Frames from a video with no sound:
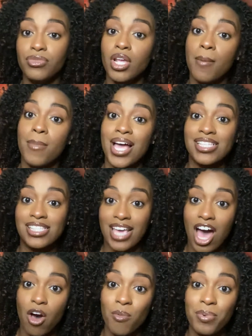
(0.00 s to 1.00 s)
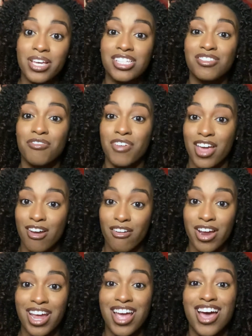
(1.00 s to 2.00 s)
my scalp is
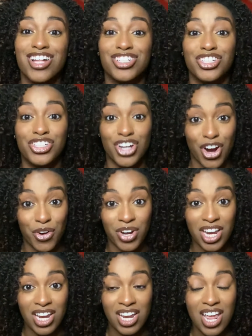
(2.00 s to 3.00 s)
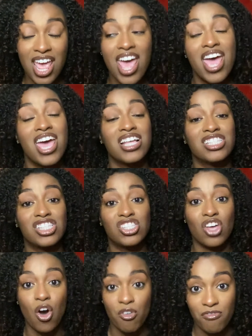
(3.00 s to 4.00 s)
very dirty, and
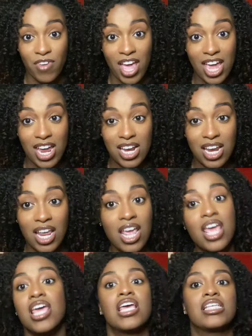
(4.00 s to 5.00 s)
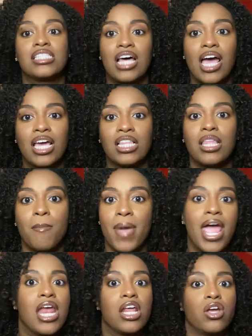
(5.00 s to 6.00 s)
sulfate is like the
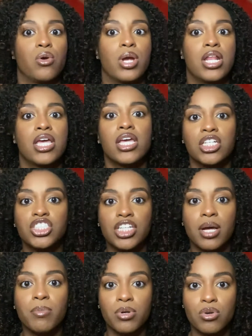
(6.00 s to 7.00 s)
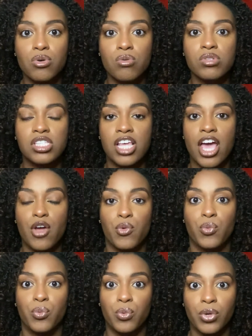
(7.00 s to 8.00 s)
main ingredient in shampoos that
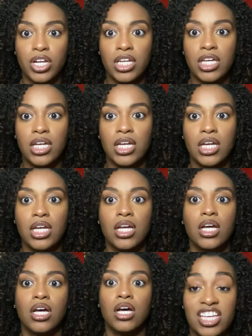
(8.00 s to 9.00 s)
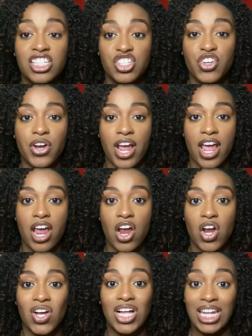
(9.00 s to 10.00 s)
really gets your
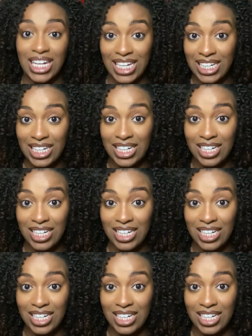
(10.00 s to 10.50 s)
hair clean.